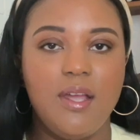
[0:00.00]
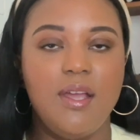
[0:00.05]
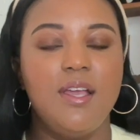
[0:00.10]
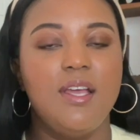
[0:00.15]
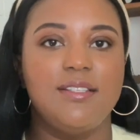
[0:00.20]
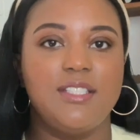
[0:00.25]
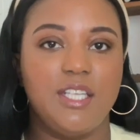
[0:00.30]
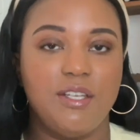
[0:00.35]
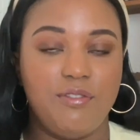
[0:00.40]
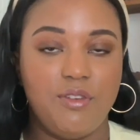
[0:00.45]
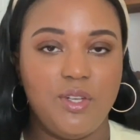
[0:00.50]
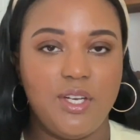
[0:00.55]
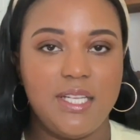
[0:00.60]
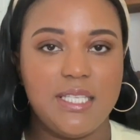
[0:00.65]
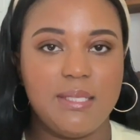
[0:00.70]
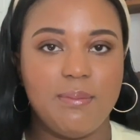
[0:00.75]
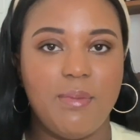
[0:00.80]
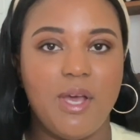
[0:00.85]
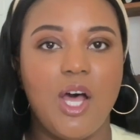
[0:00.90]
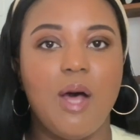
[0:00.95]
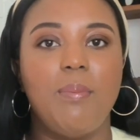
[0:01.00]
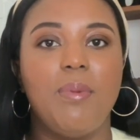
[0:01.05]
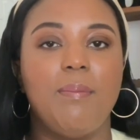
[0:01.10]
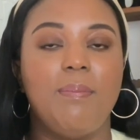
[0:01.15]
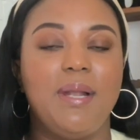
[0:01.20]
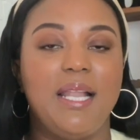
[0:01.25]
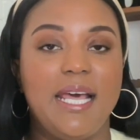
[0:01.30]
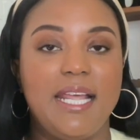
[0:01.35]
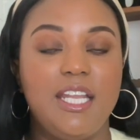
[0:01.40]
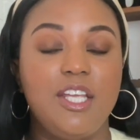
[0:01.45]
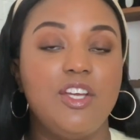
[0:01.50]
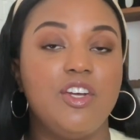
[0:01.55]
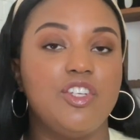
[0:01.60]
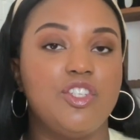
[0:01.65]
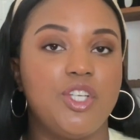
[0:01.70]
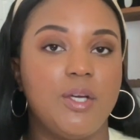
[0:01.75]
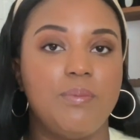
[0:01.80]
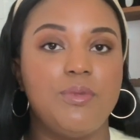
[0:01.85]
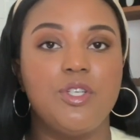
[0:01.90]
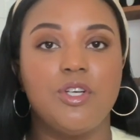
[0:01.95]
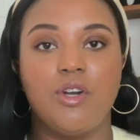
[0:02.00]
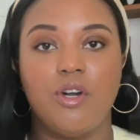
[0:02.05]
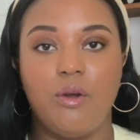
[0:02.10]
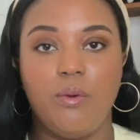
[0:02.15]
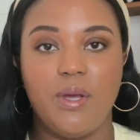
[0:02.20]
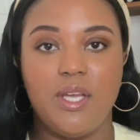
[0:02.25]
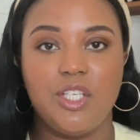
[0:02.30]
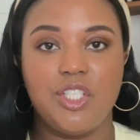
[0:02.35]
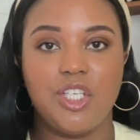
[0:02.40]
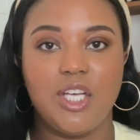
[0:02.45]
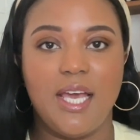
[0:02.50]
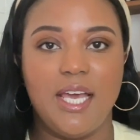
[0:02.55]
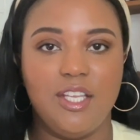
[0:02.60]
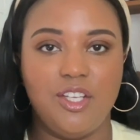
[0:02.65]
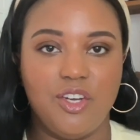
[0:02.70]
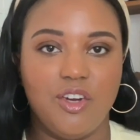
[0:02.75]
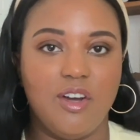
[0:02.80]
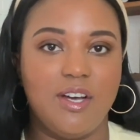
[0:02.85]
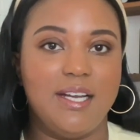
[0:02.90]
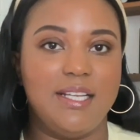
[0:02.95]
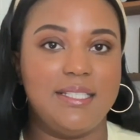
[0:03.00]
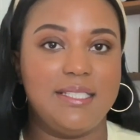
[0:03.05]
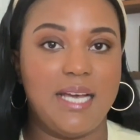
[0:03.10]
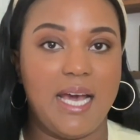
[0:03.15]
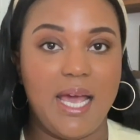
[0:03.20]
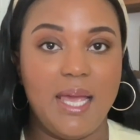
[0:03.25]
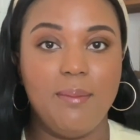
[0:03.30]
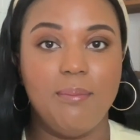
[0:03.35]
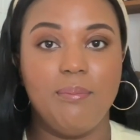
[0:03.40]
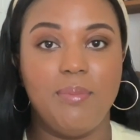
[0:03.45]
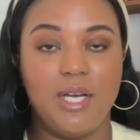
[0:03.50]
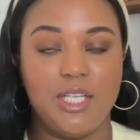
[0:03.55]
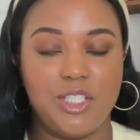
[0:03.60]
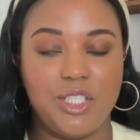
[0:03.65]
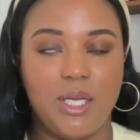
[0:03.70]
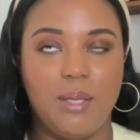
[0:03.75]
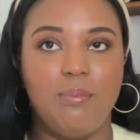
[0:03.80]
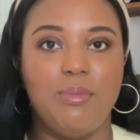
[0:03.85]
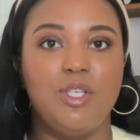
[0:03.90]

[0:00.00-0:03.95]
So if you need some help planning your trip to Croatia and you're on a tight budget,